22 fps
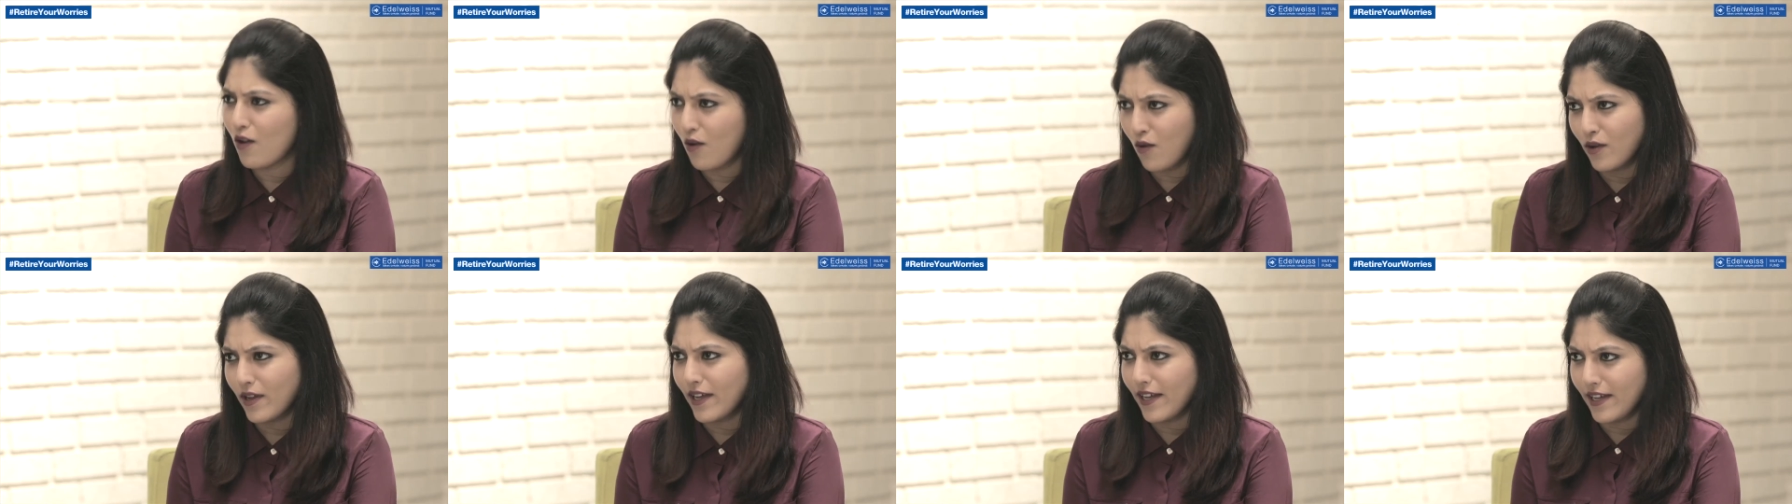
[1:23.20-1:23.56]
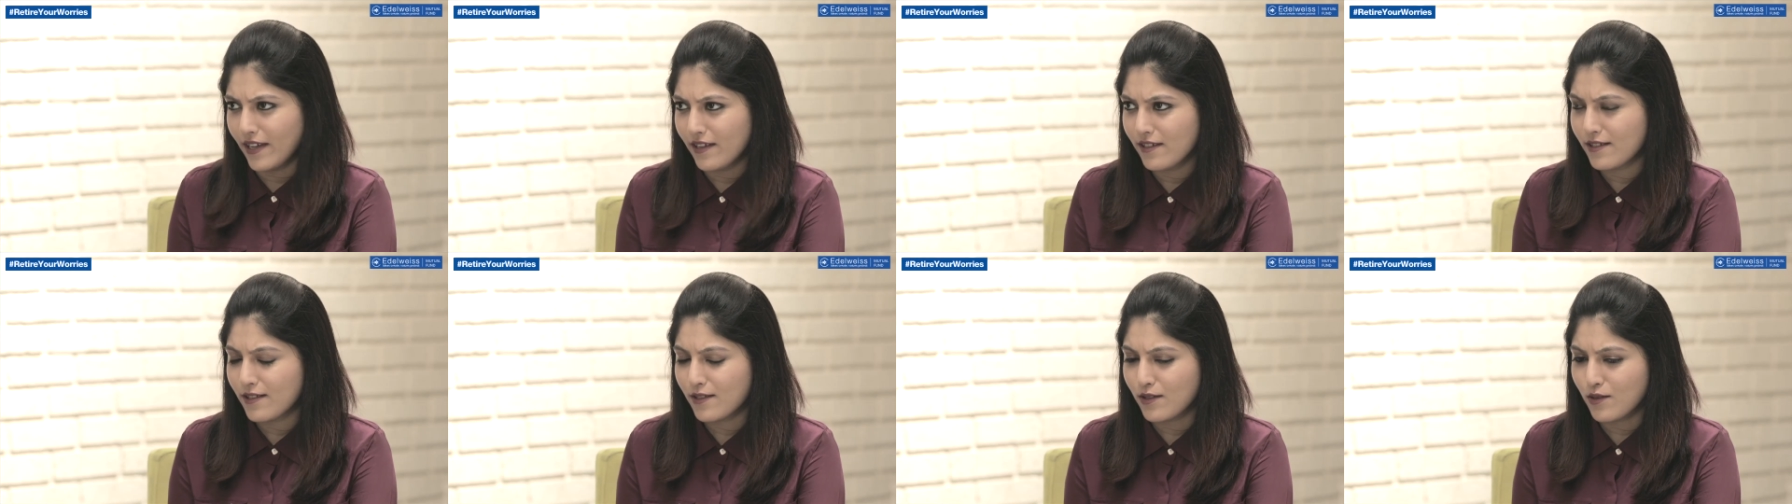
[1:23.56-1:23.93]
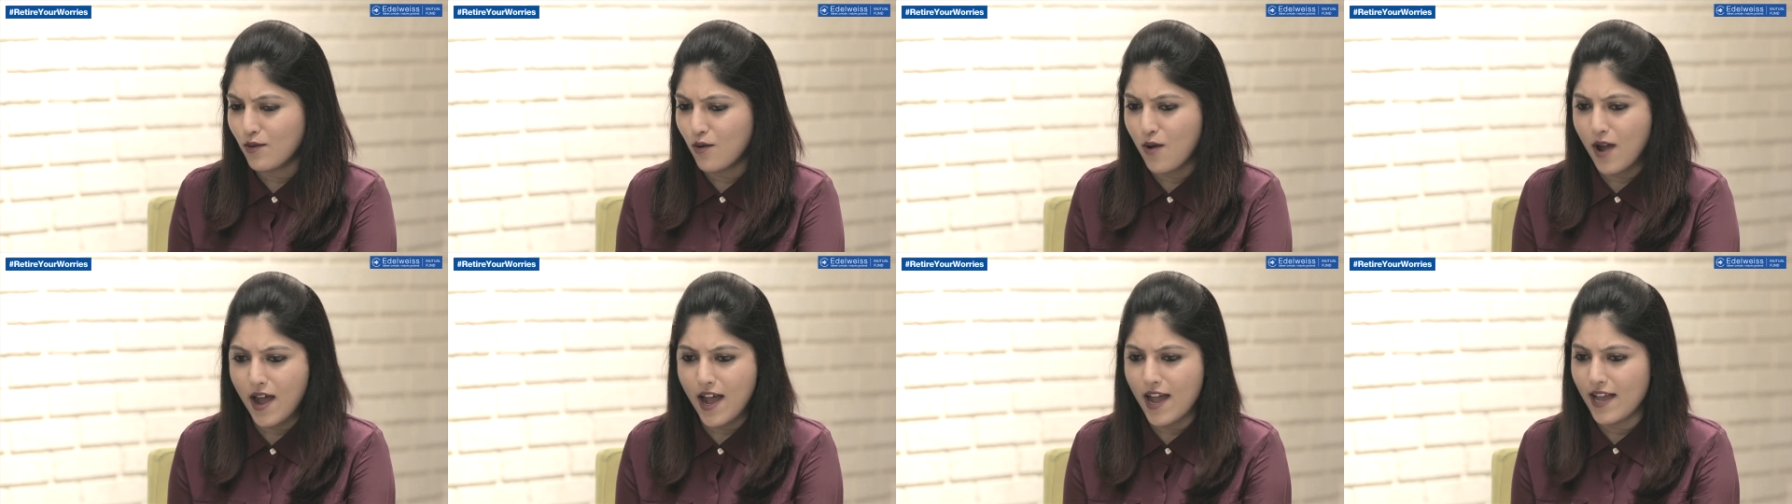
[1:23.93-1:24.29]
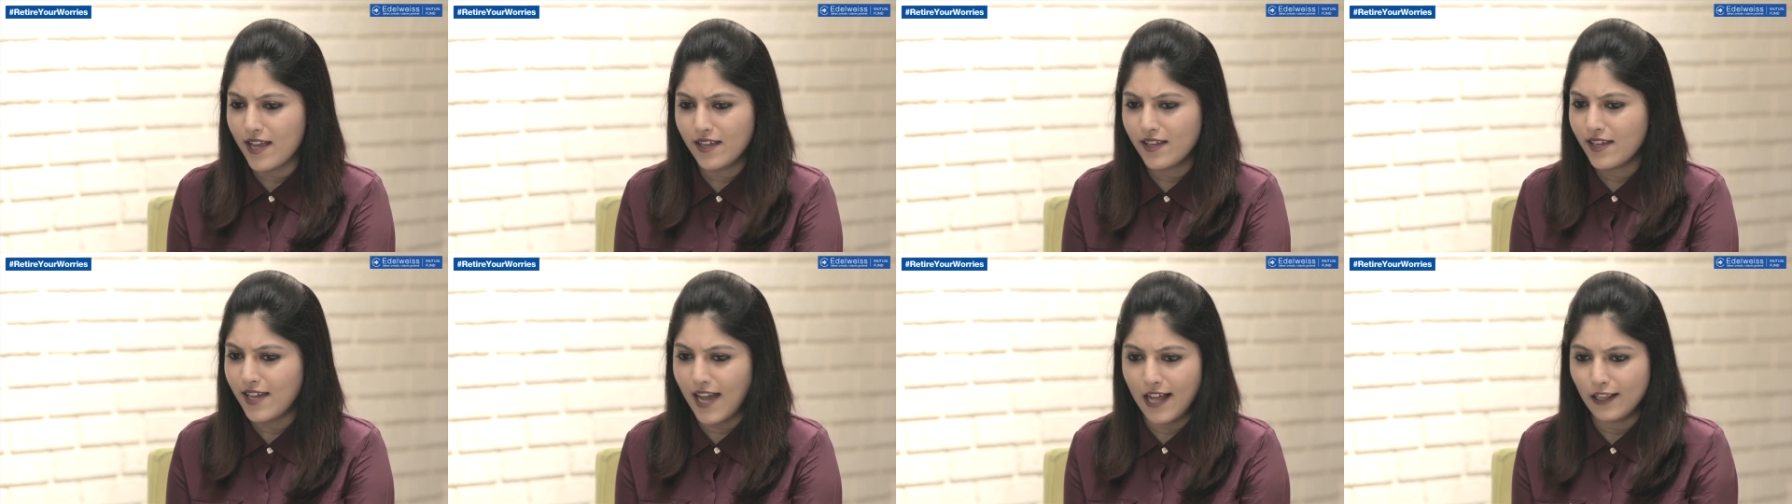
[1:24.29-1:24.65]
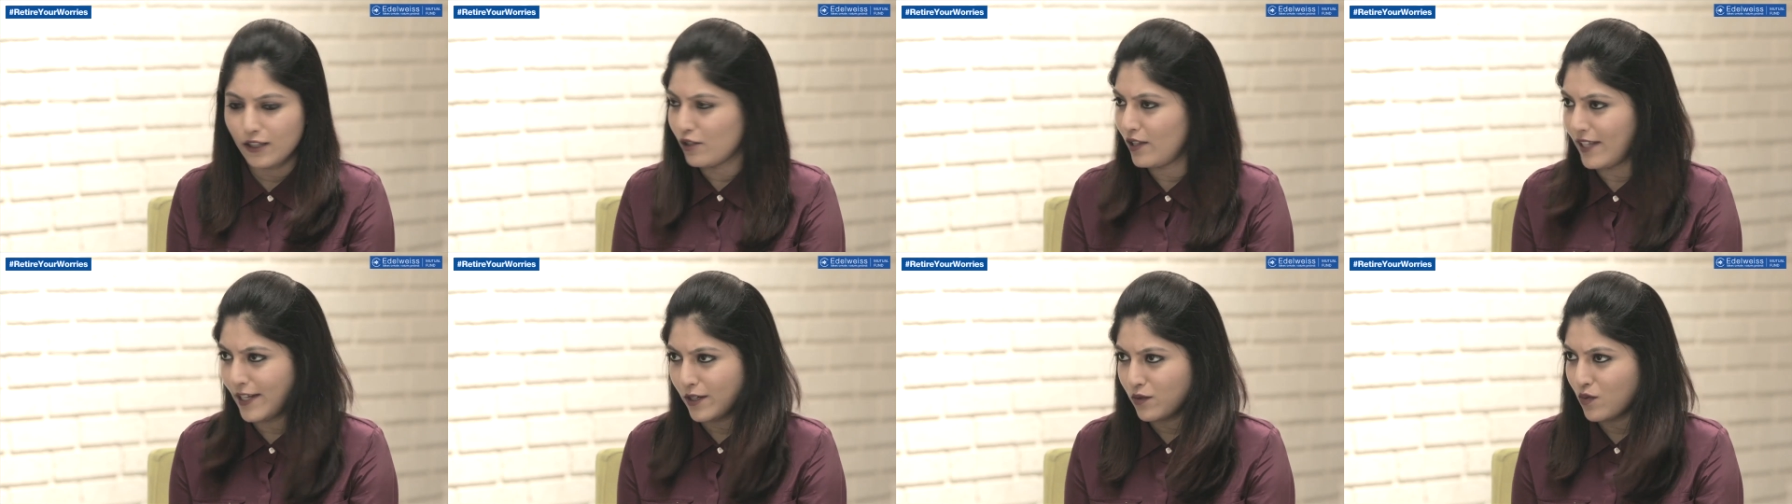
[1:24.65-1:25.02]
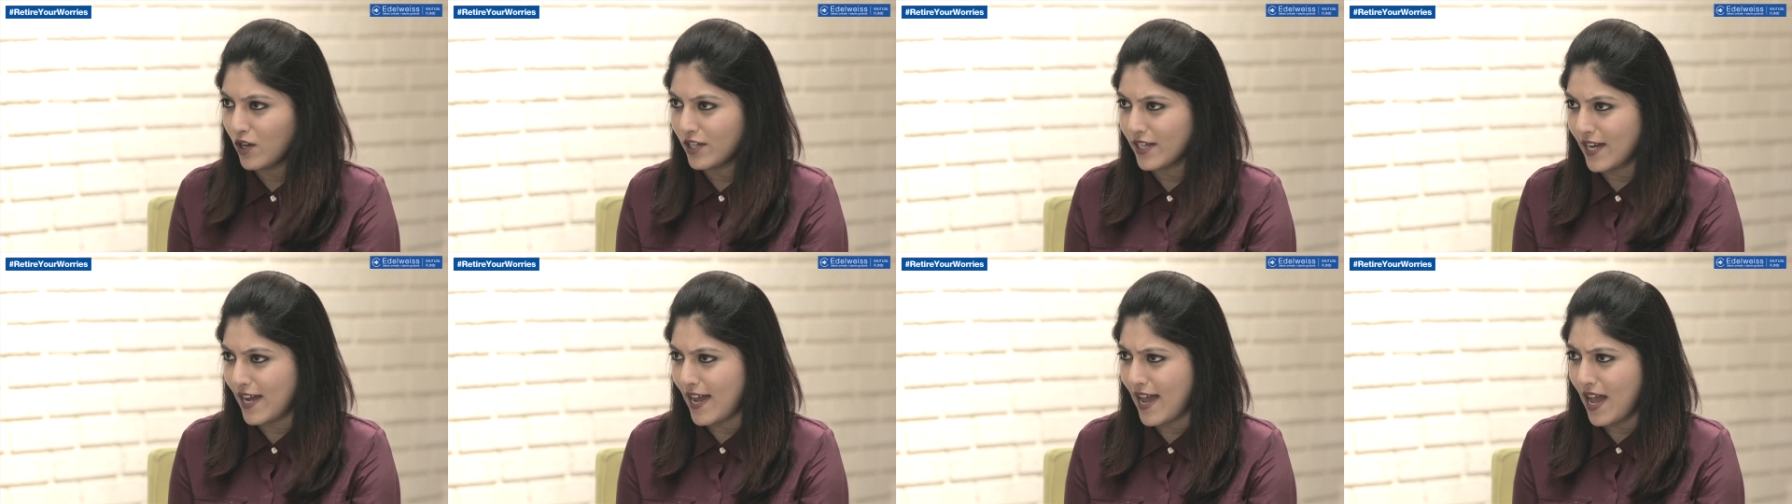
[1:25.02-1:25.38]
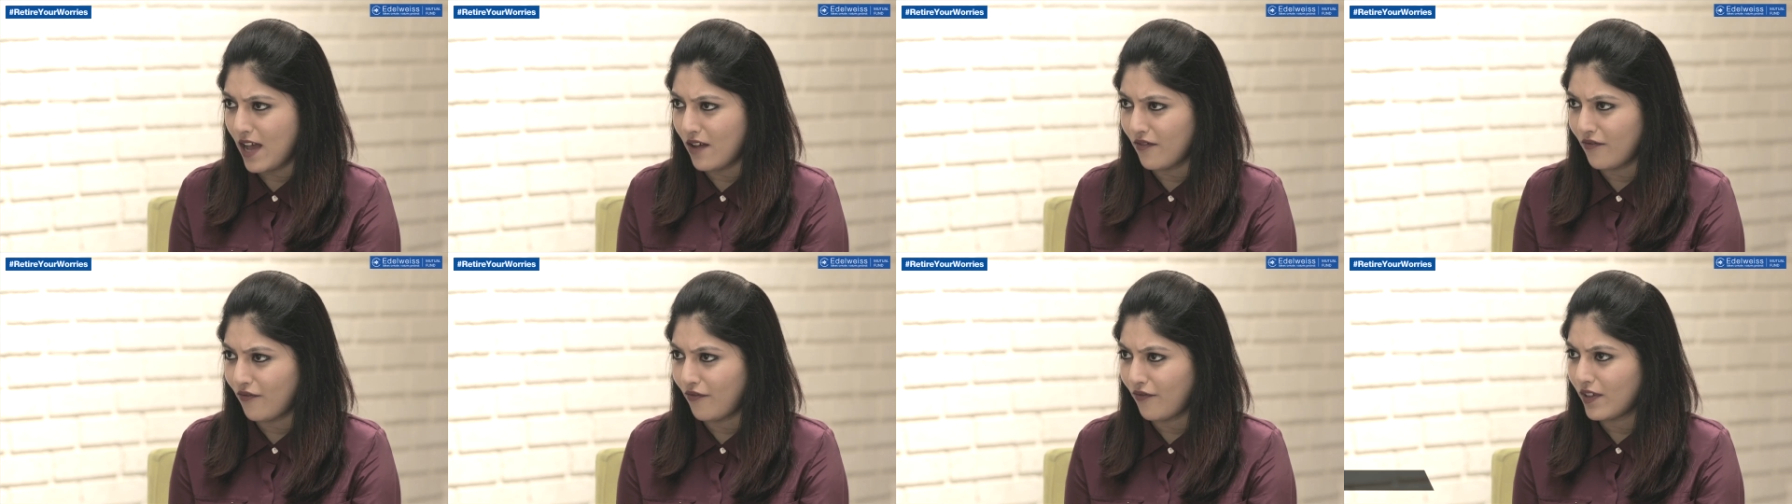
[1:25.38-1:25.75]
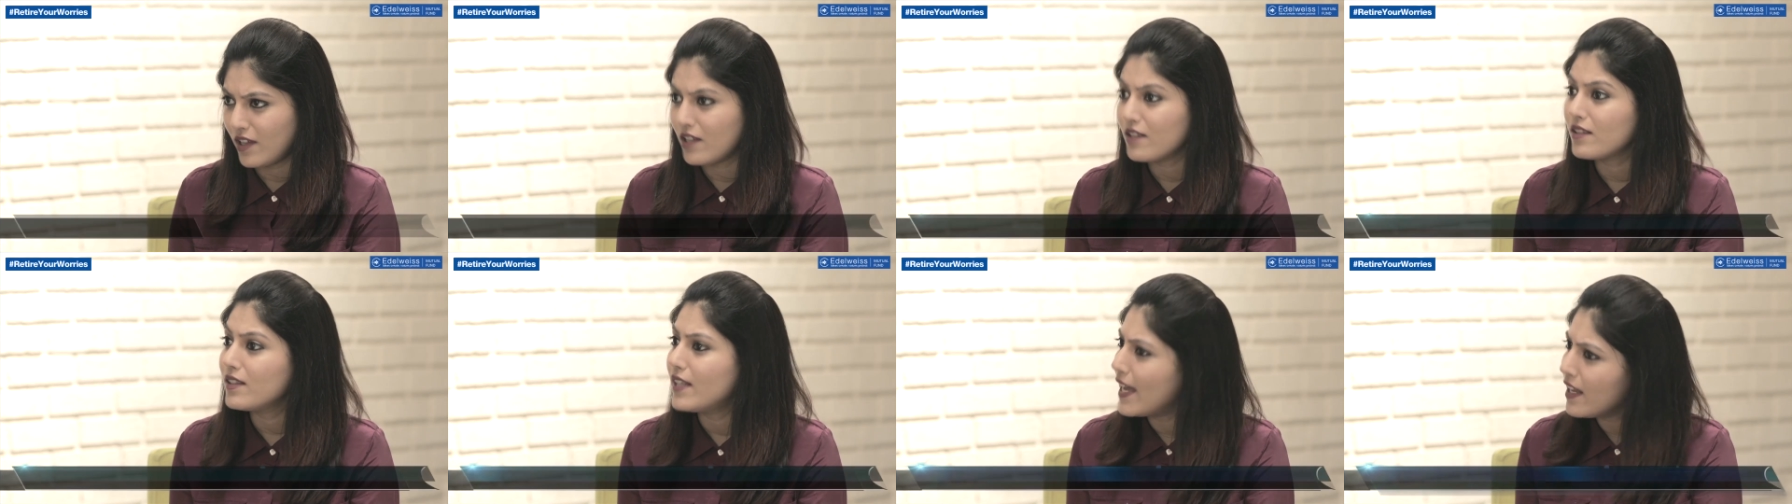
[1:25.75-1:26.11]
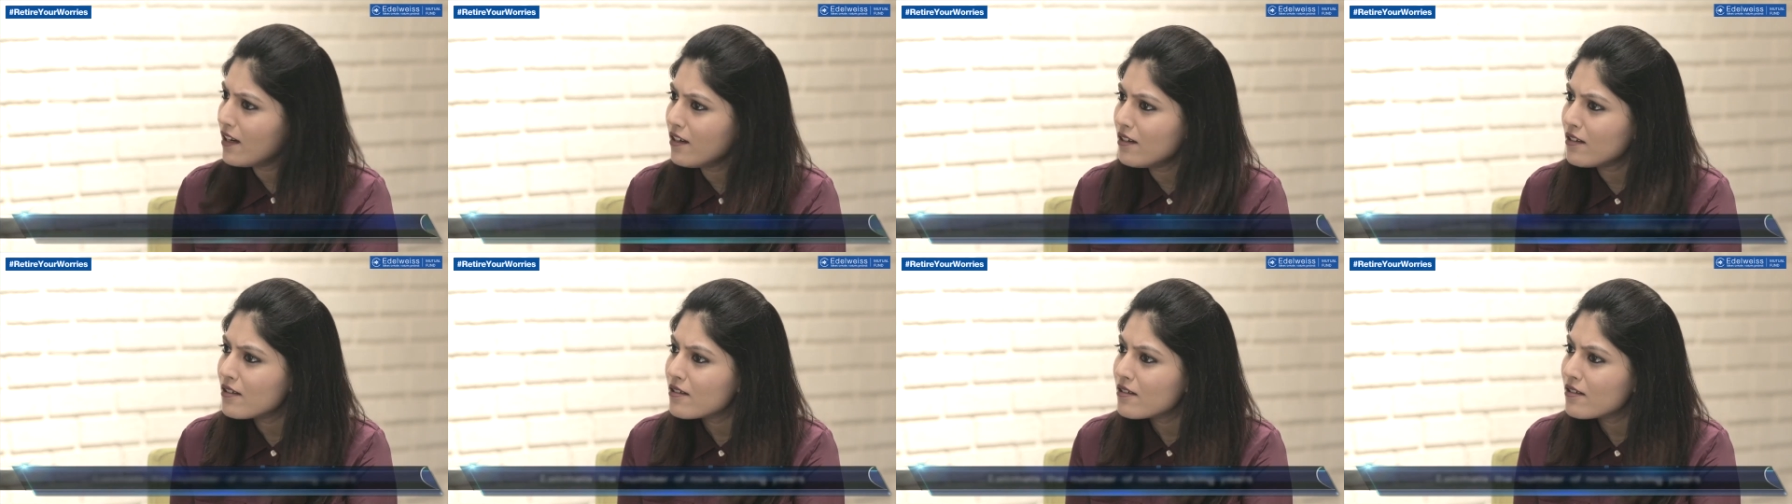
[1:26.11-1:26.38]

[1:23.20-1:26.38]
Okay, so I calculate what I have. Yeah.